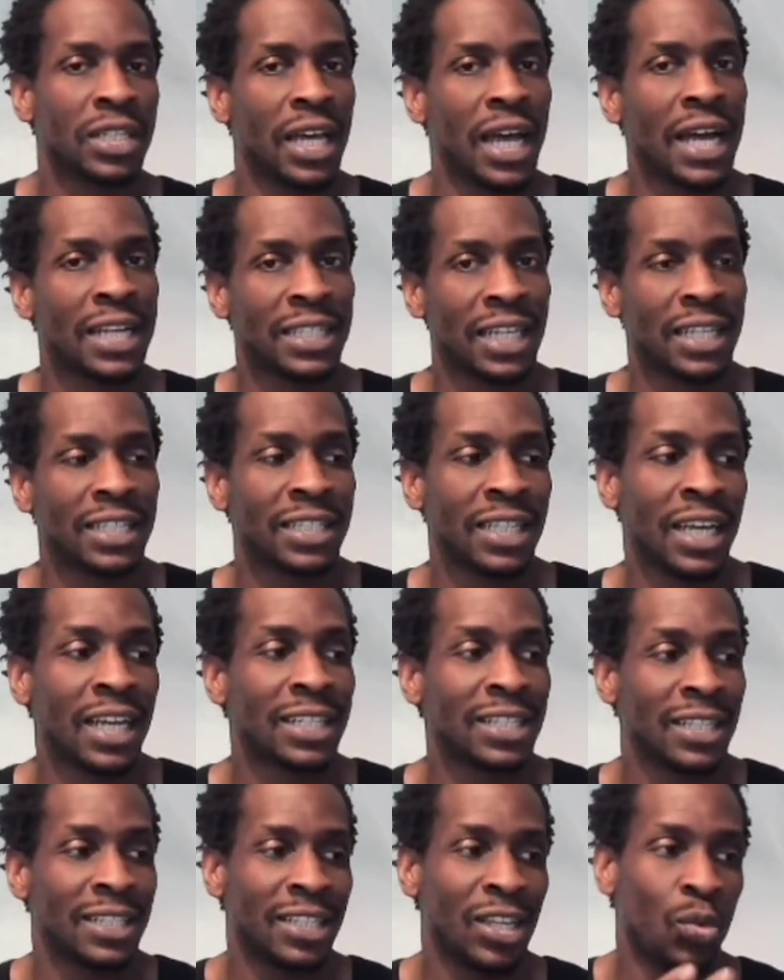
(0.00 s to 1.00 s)
as I said,
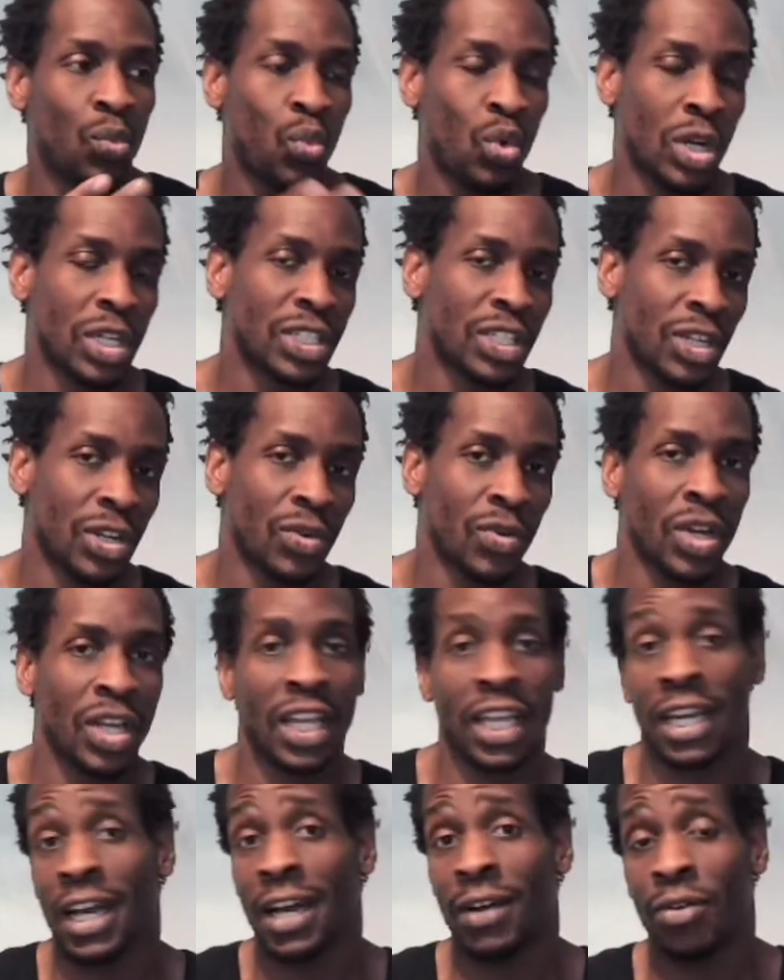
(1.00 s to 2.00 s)
since he wants to crit
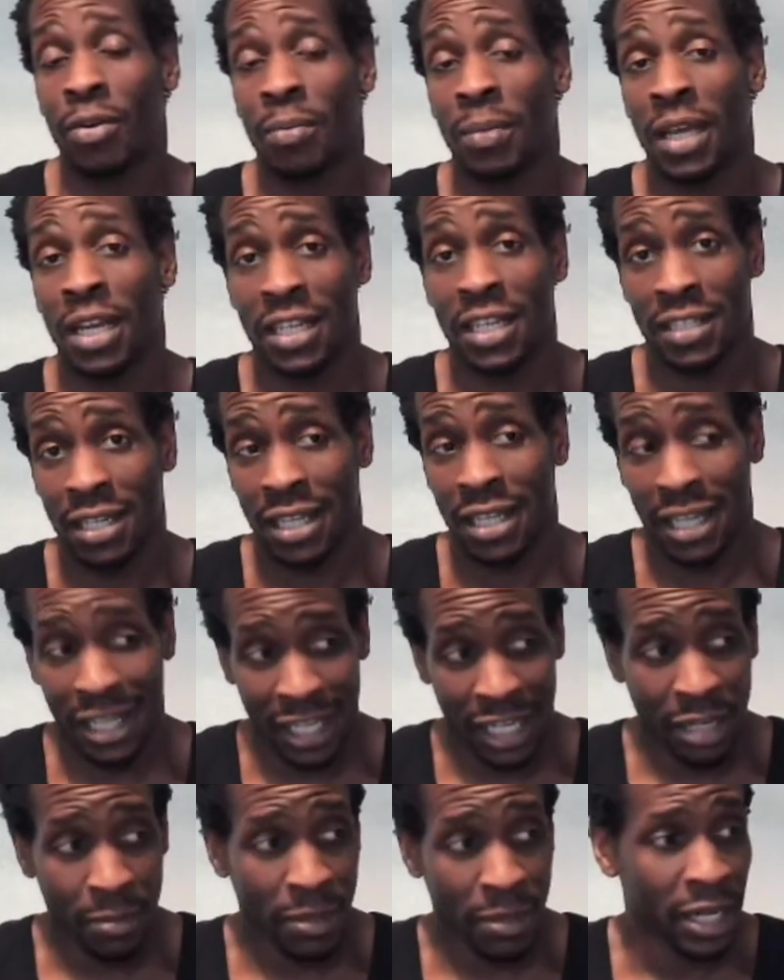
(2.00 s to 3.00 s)
and Aquaman doesn't let
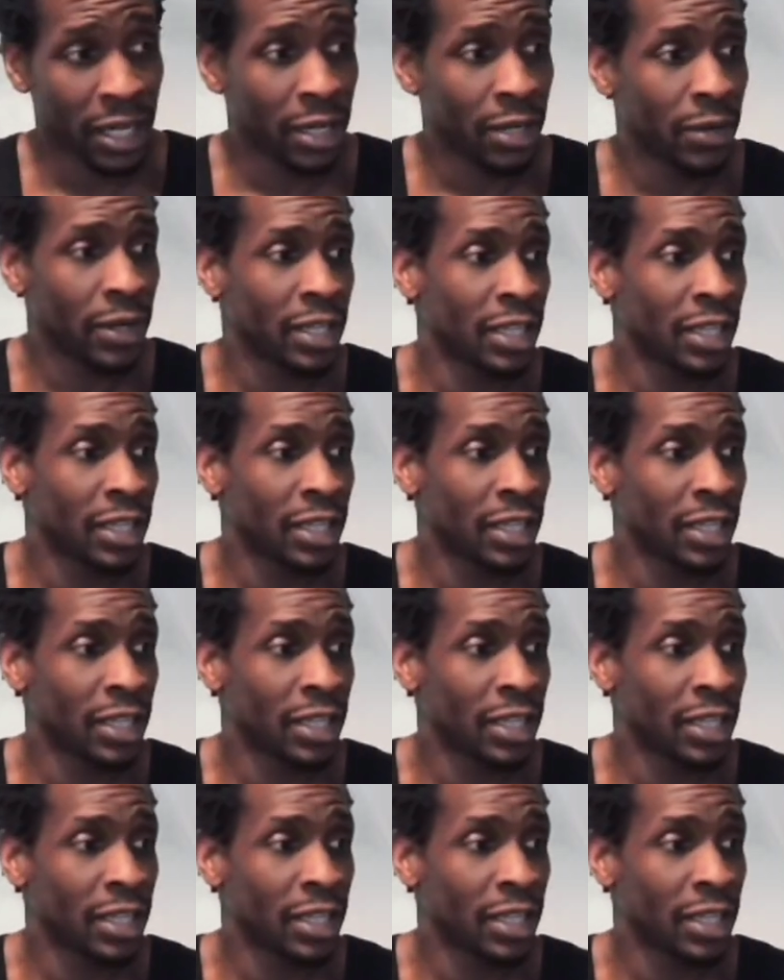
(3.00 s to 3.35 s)
anybody crit,